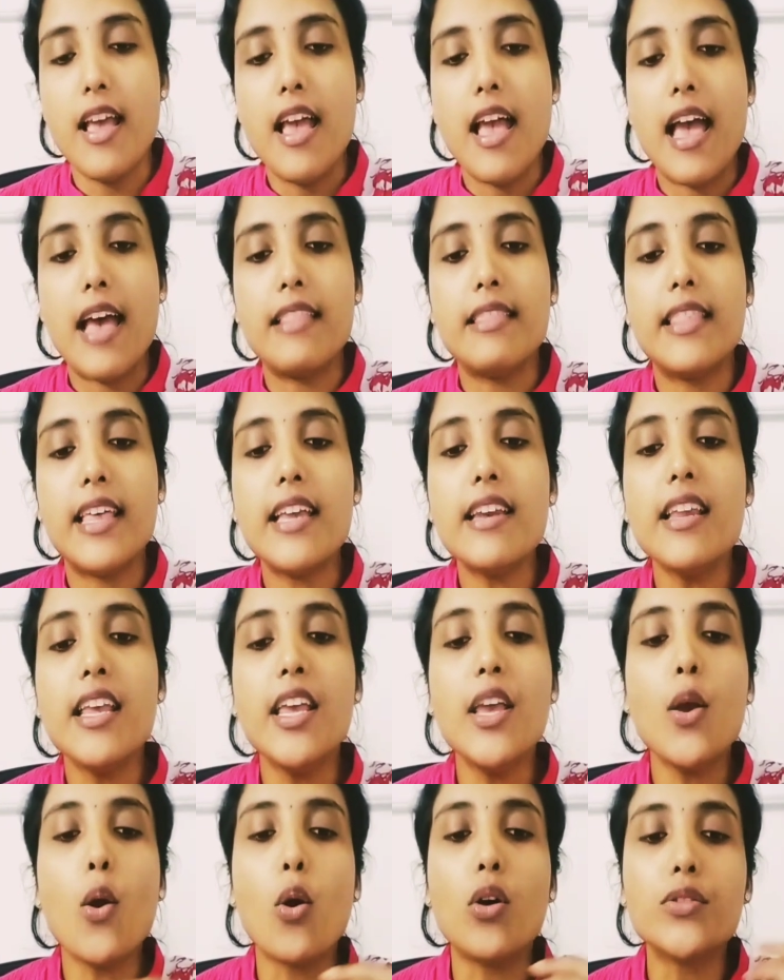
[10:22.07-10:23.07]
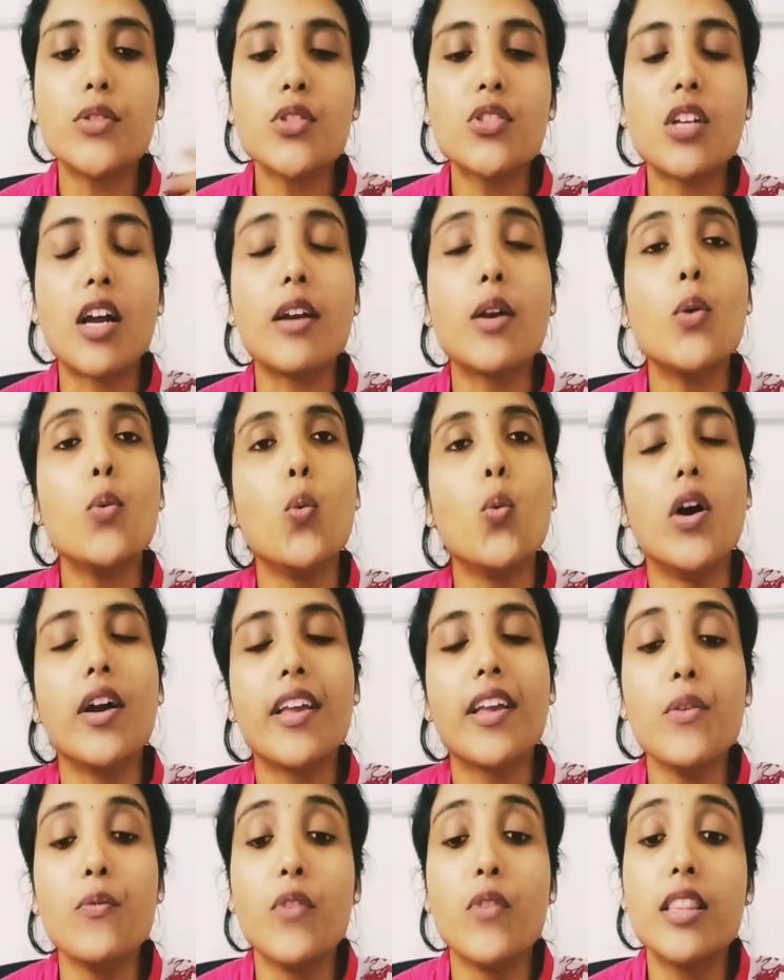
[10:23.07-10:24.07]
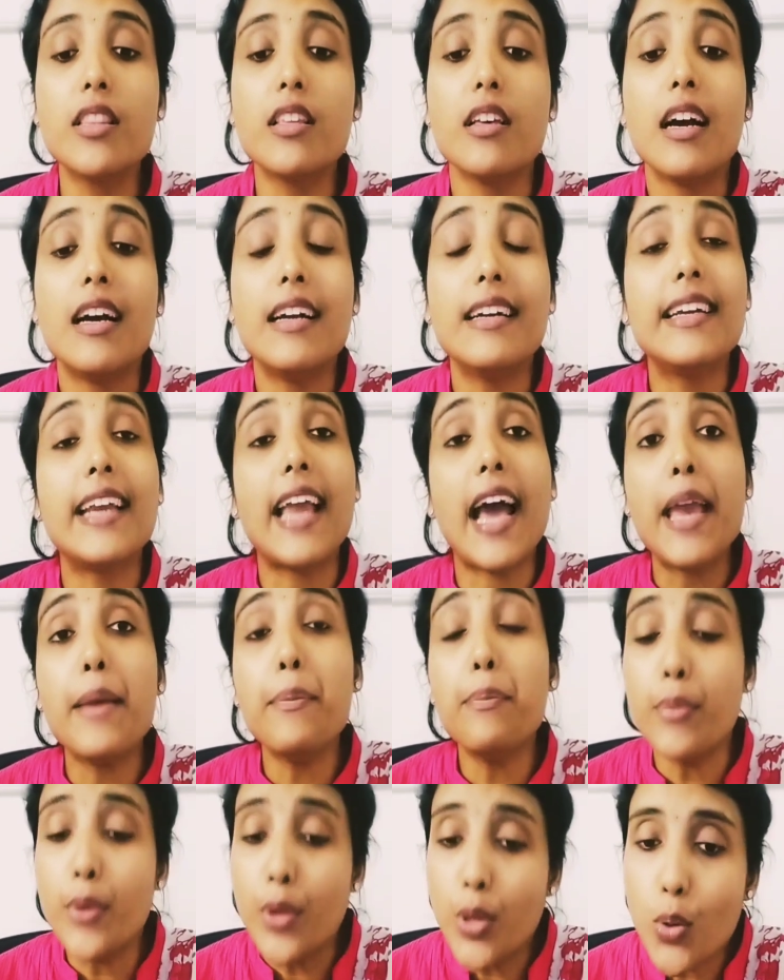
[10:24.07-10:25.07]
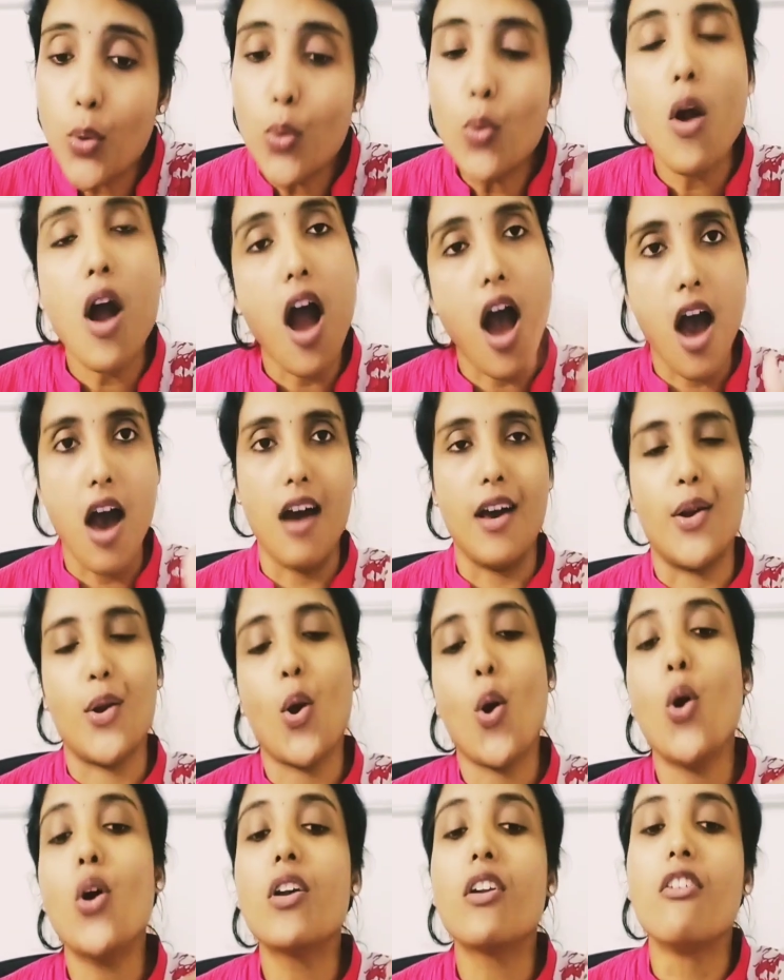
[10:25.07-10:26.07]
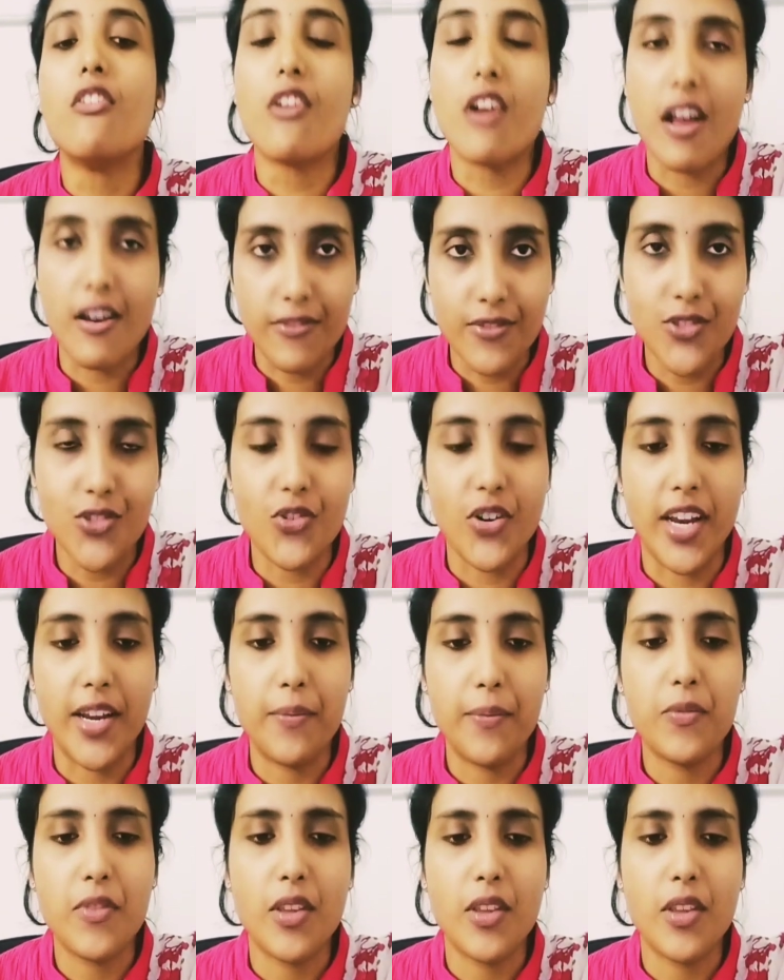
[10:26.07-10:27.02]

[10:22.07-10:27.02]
And then he also started working with a type 2R or rough strain.